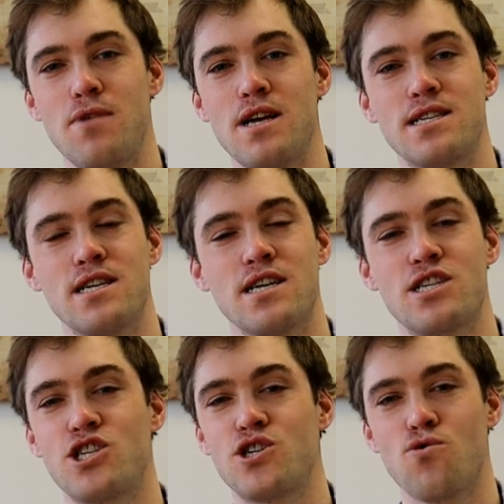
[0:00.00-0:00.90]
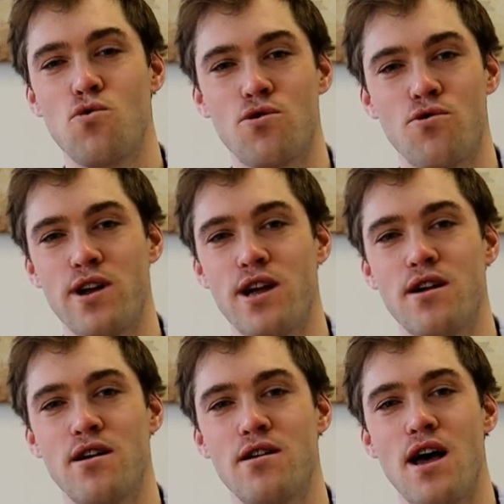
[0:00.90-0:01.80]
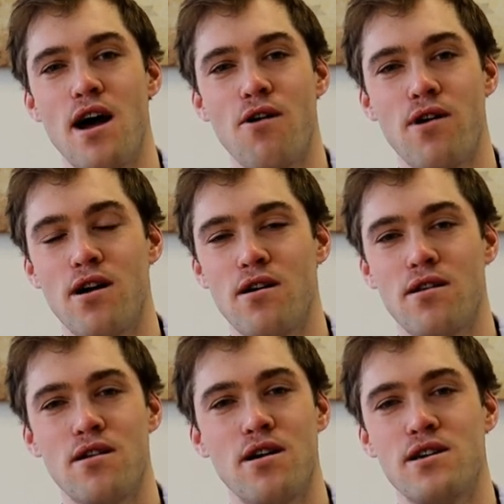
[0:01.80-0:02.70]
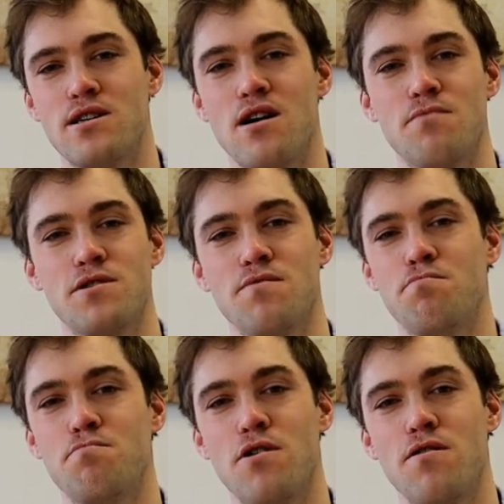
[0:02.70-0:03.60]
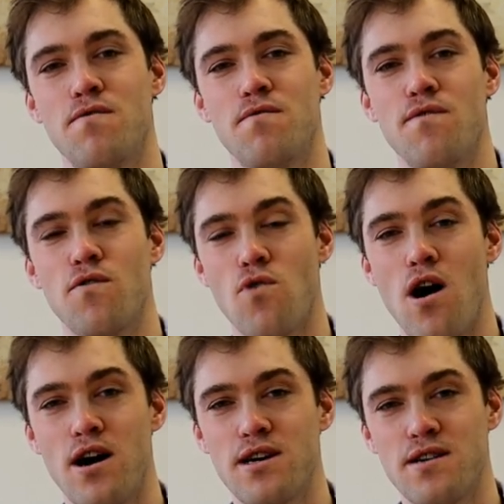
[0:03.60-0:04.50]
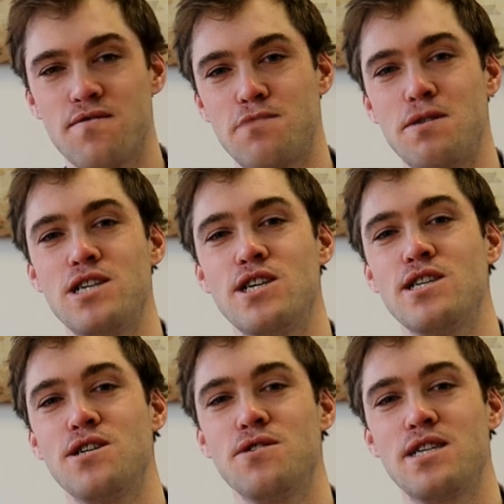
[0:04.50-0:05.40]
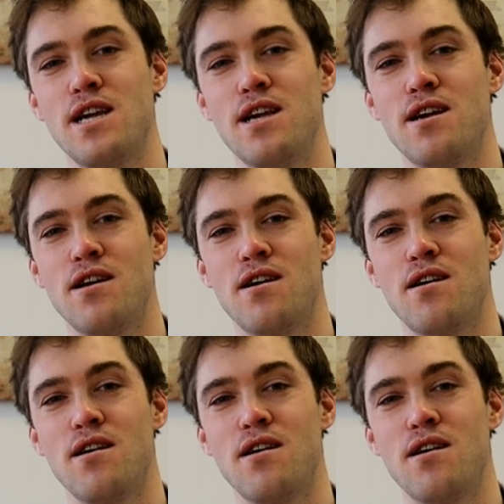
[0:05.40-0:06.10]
It's an extraordinary area in terms of both variety of species you see,